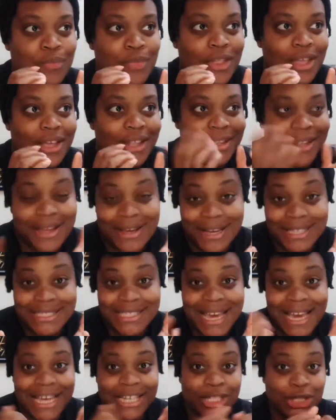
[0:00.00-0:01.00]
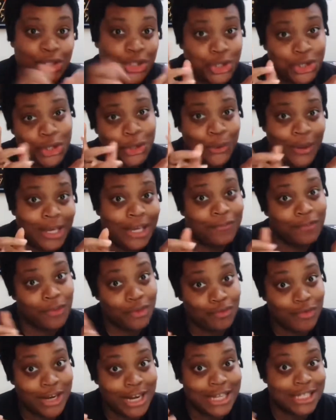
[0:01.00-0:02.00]
Like I said, do you even
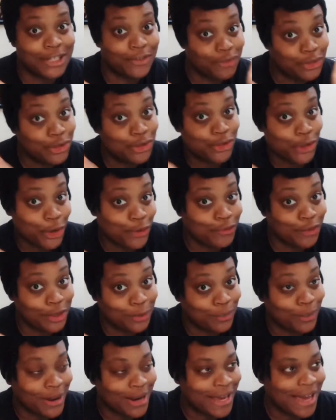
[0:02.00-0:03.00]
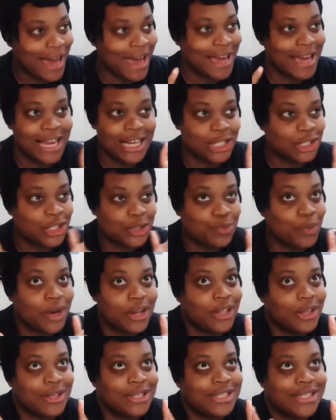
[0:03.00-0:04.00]
read if you don't read YA? It's just one of
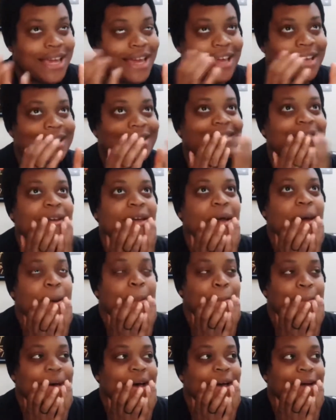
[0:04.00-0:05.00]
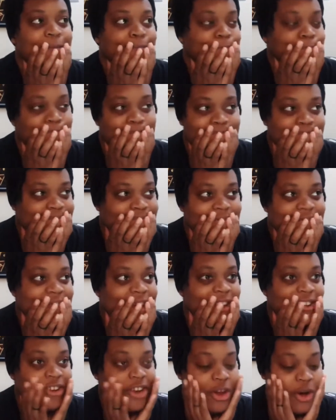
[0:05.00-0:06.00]
those things. But I
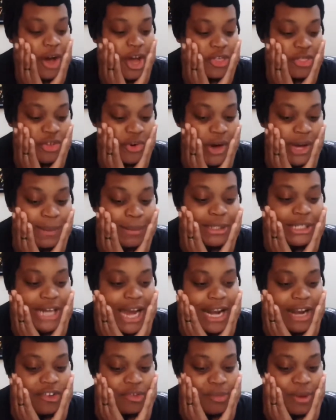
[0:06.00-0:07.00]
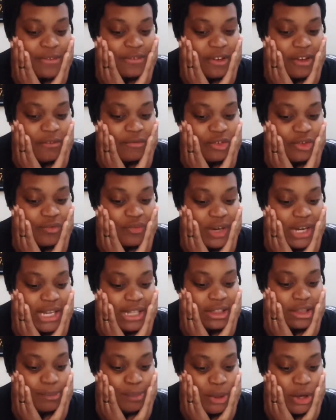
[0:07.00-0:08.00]
don't know. I thought I would challenge myself to read
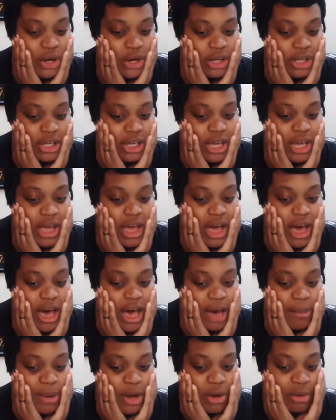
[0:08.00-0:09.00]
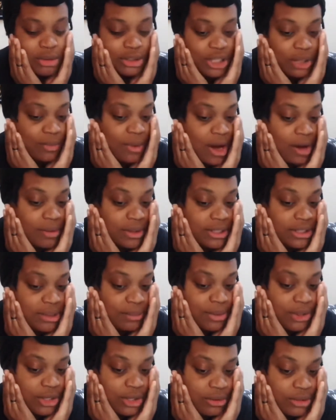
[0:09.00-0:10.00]
the book. I also work with
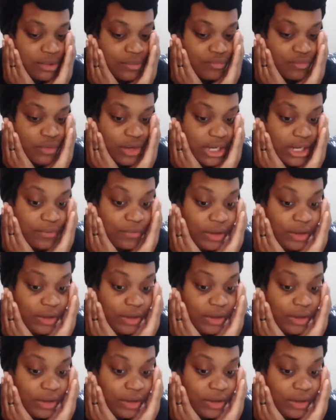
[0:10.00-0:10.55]
someone who's a really, really,